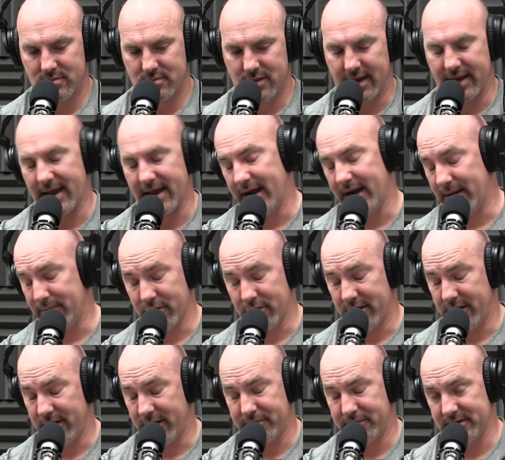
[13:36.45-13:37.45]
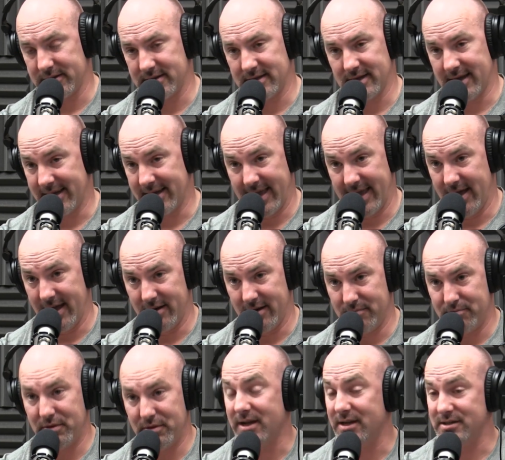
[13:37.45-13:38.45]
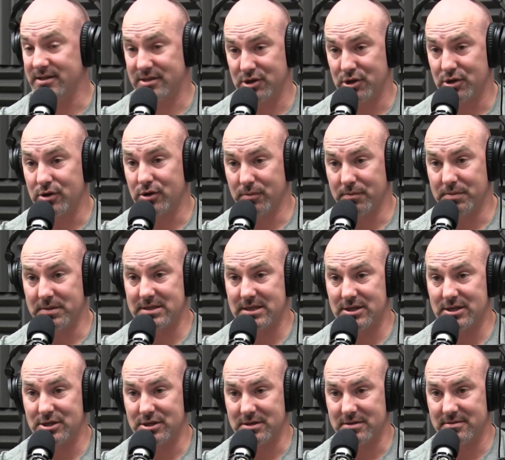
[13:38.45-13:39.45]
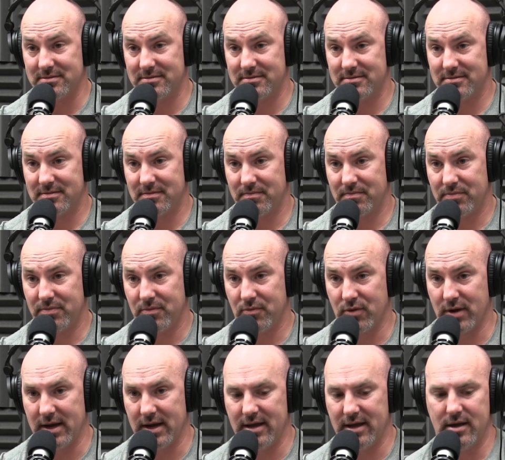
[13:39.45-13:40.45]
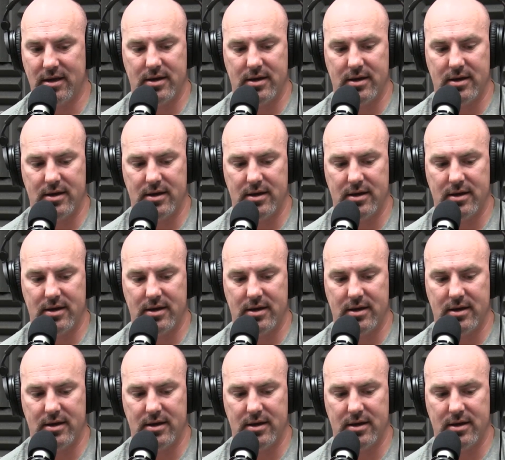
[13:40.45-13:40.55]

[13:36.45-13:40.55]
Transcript: I kind of brought it up again because your new position, mm-hmm. right?